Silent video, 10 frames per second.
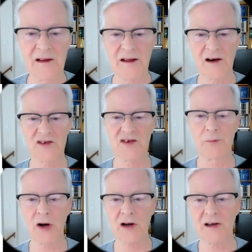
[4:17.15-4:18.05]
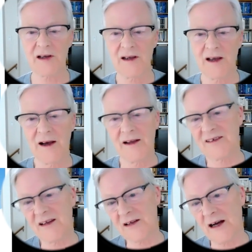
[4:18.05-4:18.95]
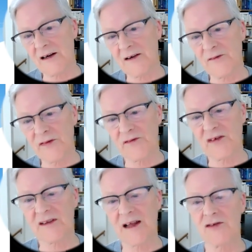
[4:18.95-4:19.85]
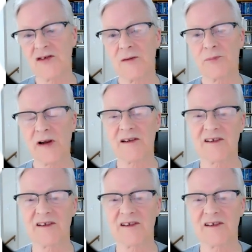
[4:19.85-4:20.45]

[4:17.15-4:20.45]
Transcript: There's the book. Uh, it says one hundred fifty thousand in print.